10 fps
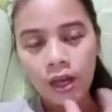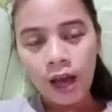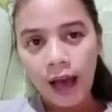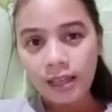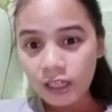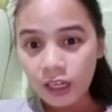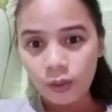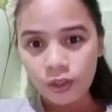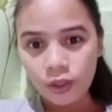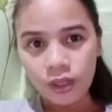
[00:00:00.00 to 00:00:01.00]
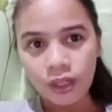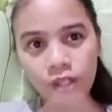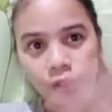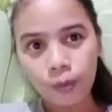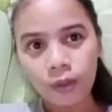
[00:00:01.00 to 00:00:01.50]
asking question, I
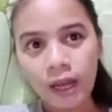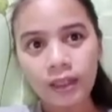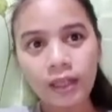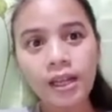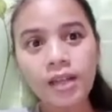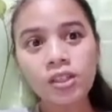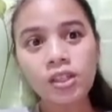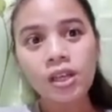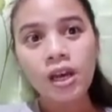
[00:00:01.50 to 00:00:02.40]
just put attendance,